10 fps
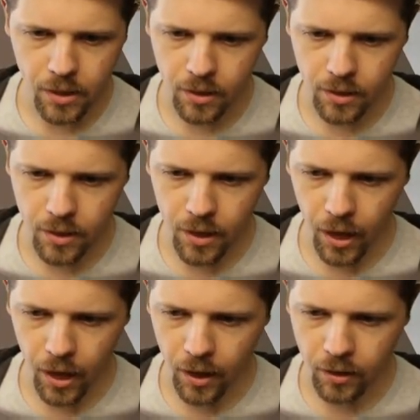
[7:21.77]

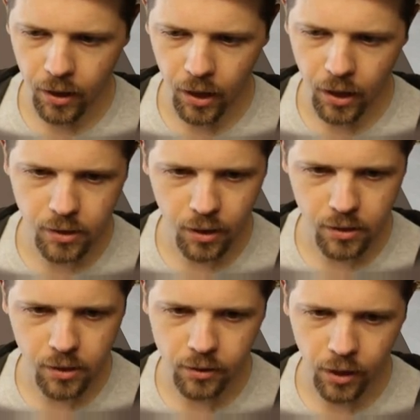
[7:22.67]
yeah,
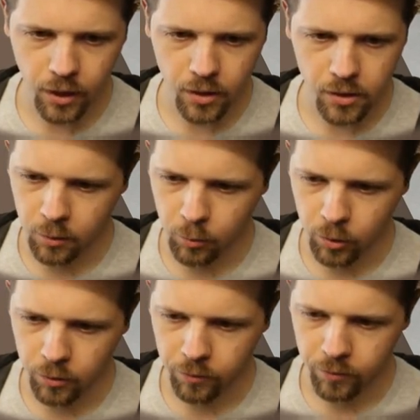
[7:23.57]
that's not the case
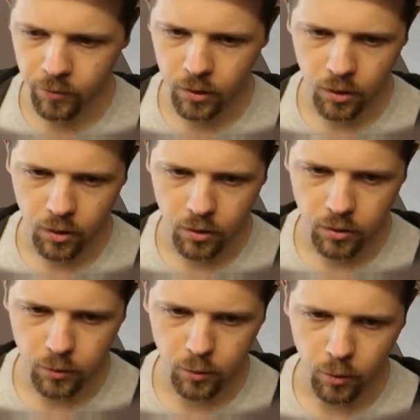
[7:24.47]
anymore.
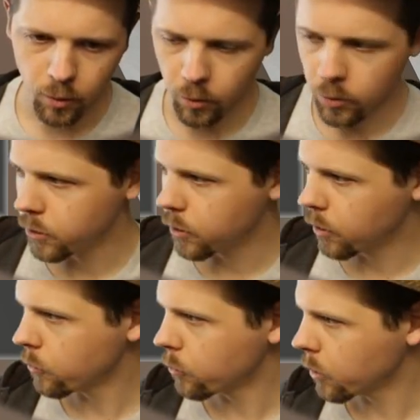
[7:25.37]
So you don't
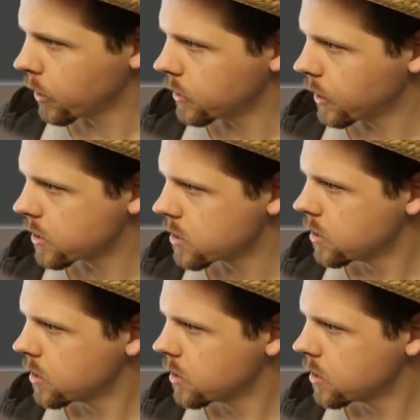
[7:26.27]
have to worry about that.